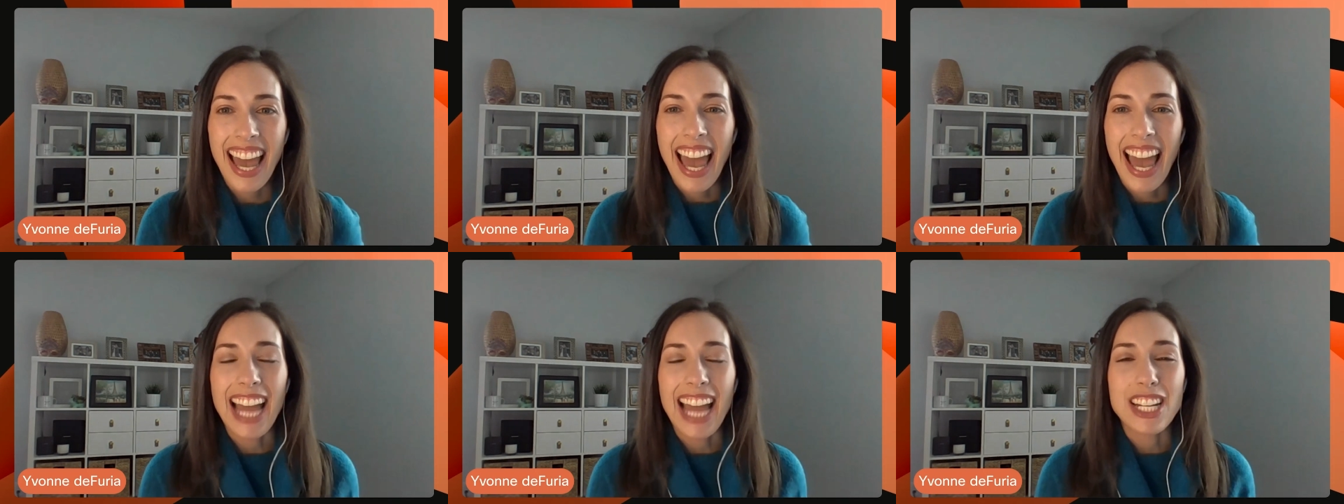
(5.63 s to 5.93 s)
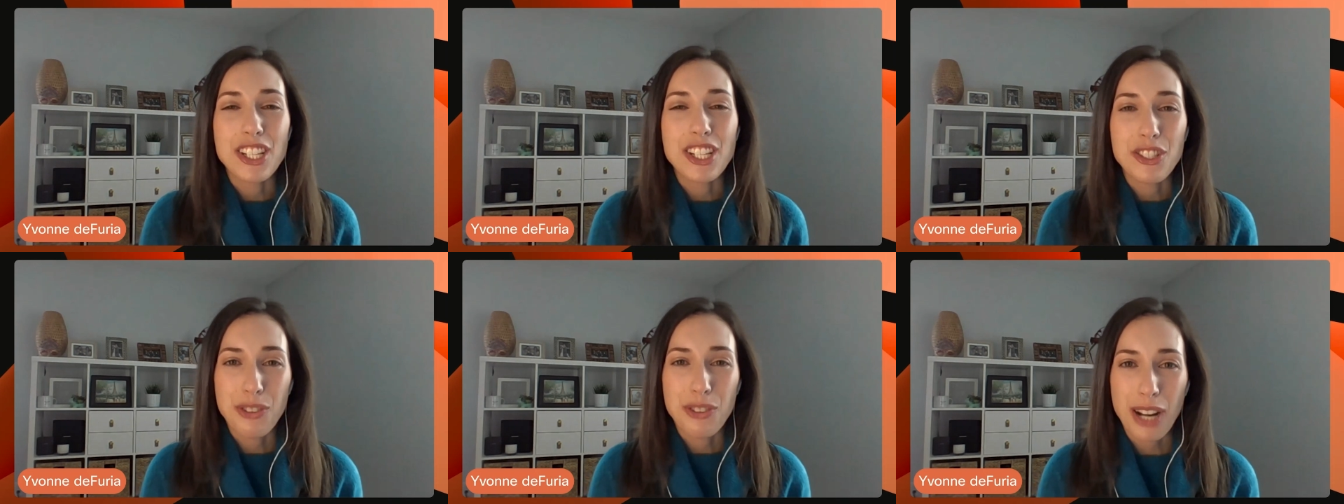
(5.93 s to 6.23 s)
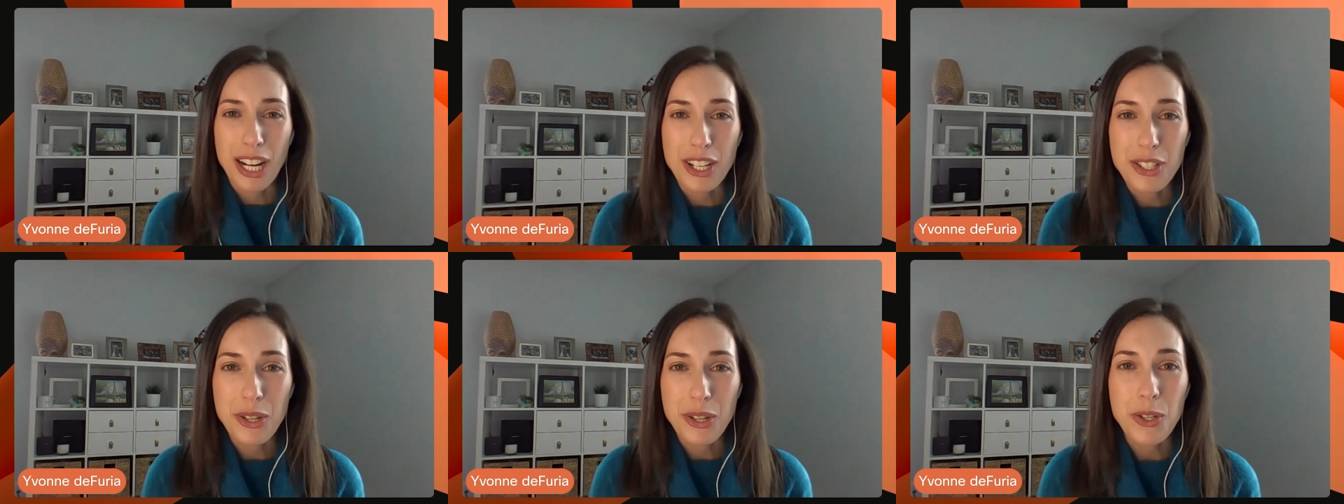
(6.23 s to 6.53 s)
At
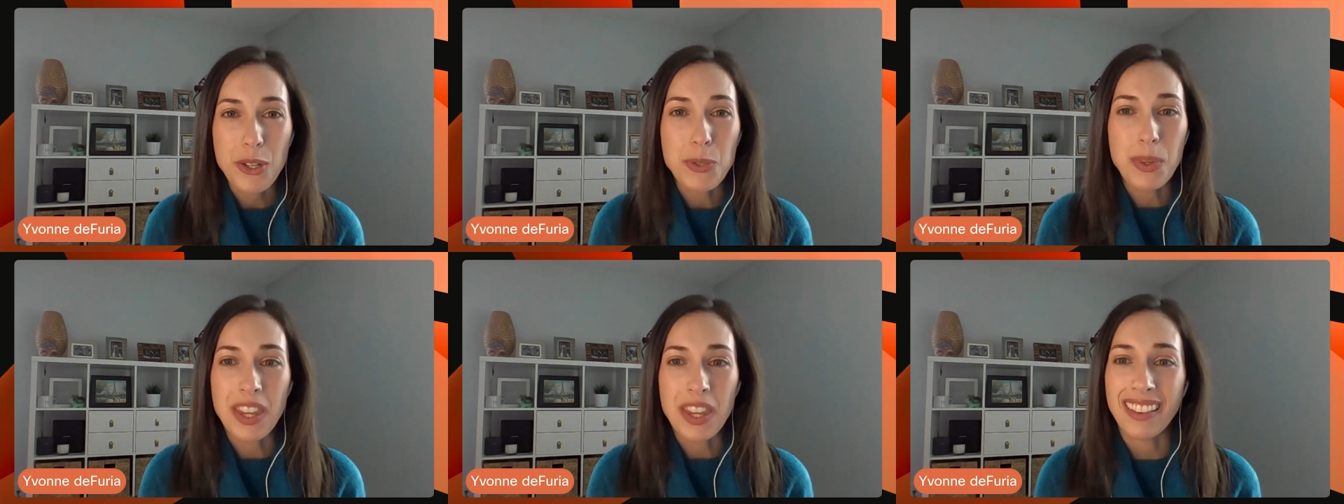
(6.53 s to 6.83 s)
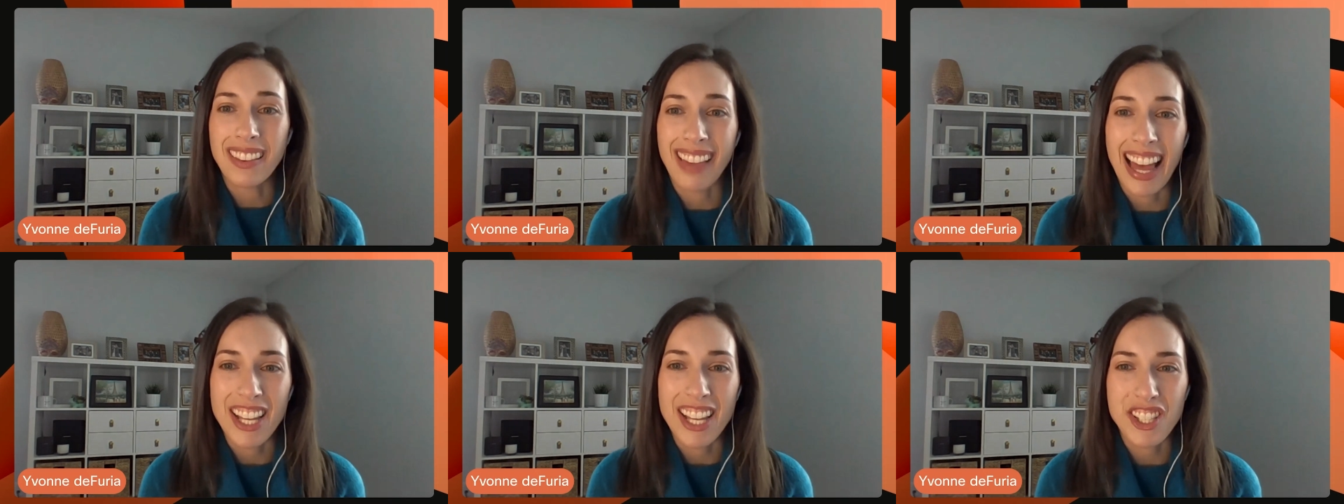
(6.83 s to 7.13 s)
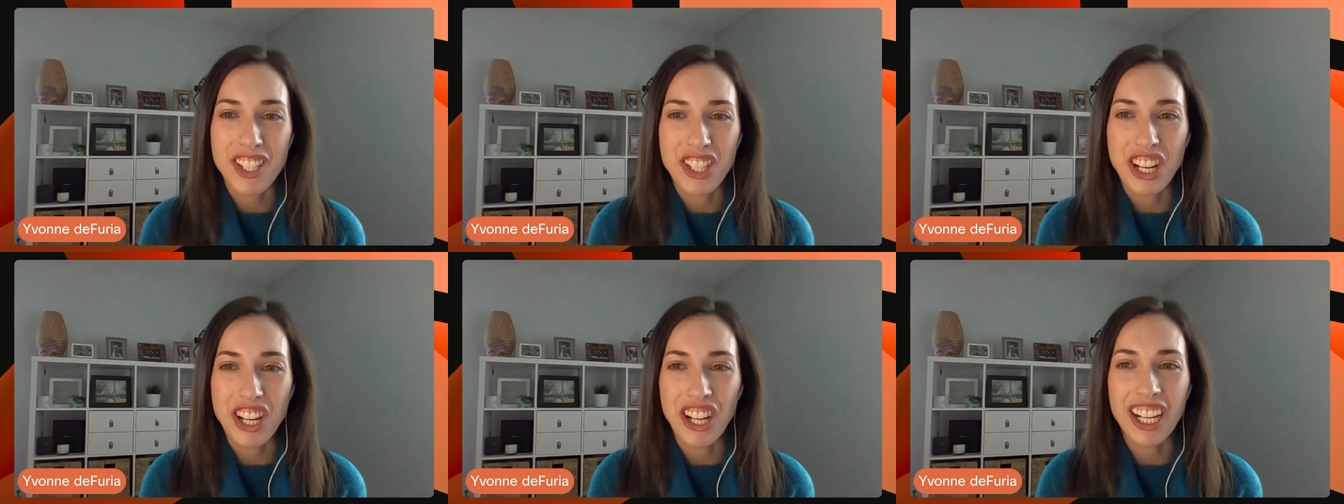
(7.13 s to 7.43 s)
trade shows within the
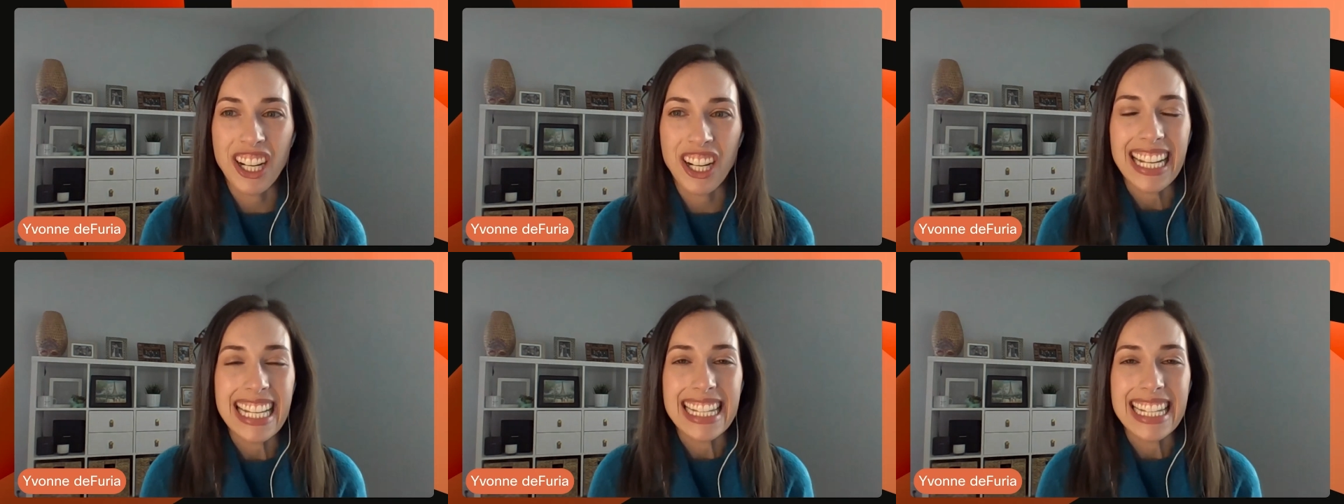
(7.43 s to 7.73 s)
last year,